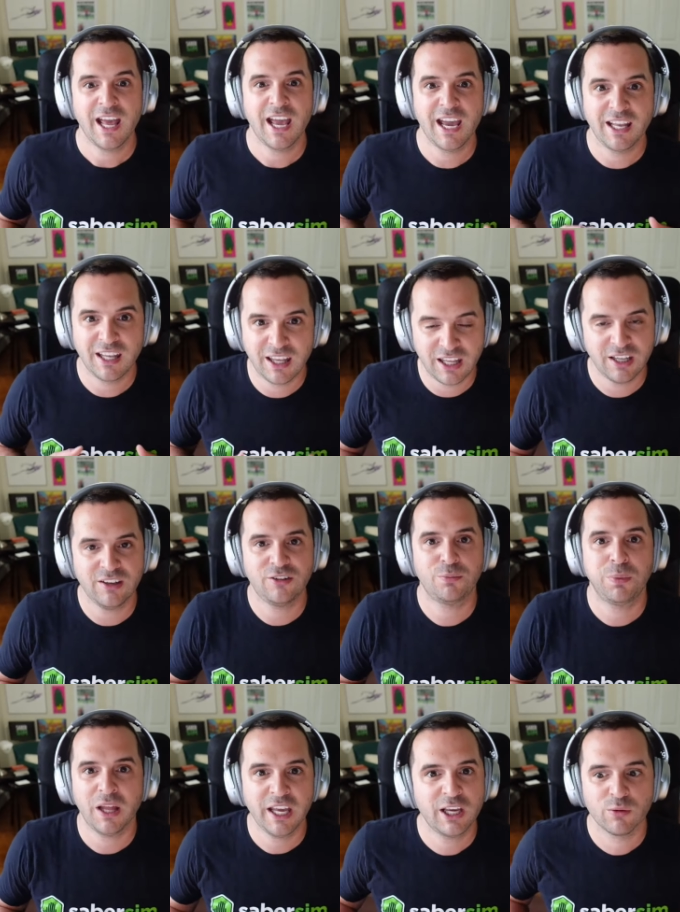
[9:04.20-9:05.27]
and these
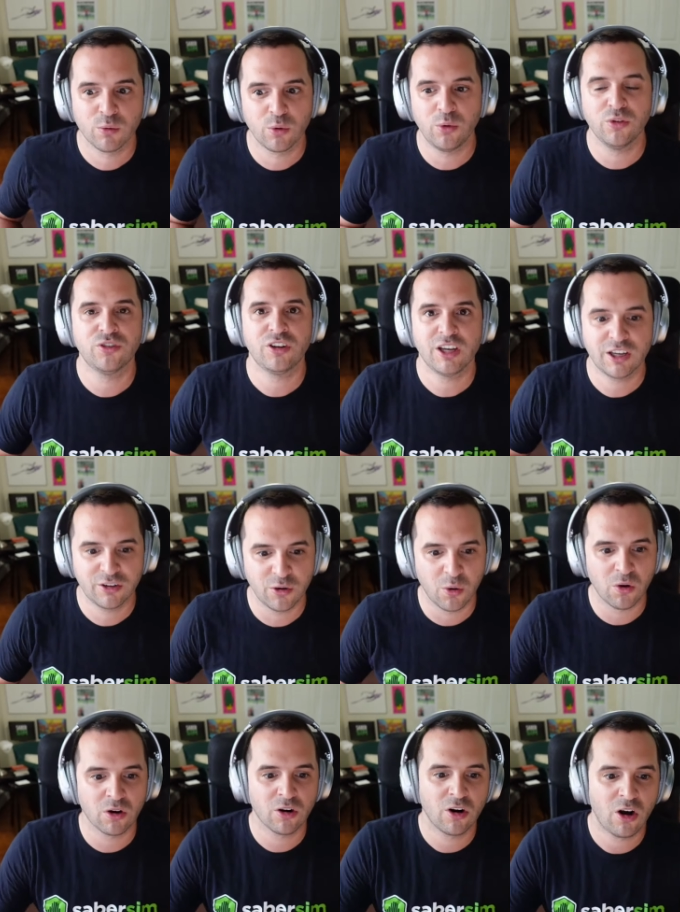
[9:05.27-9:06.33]
blanket rules
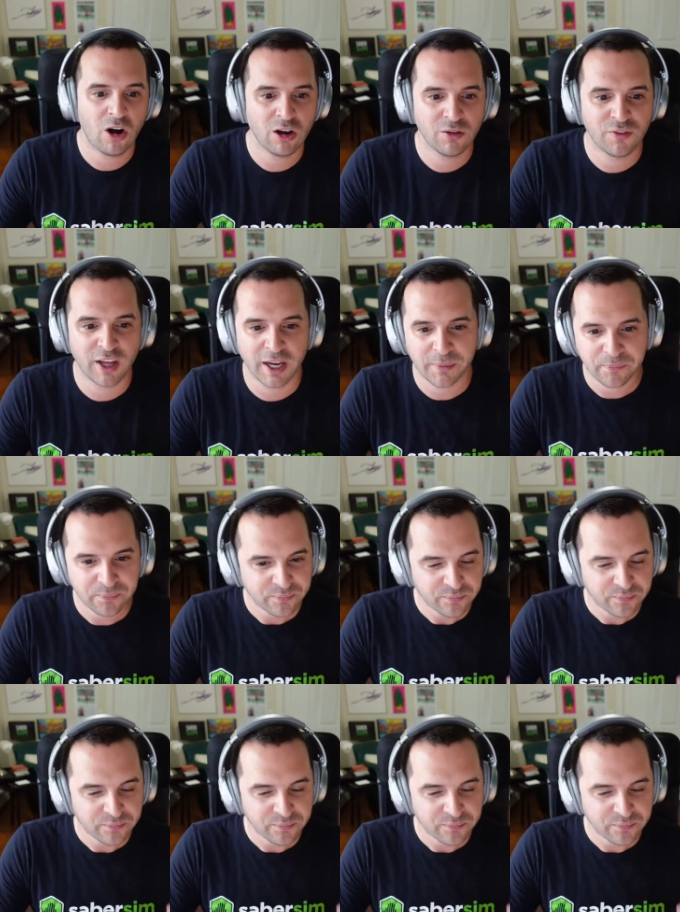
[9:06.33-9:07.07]
ignore all of that.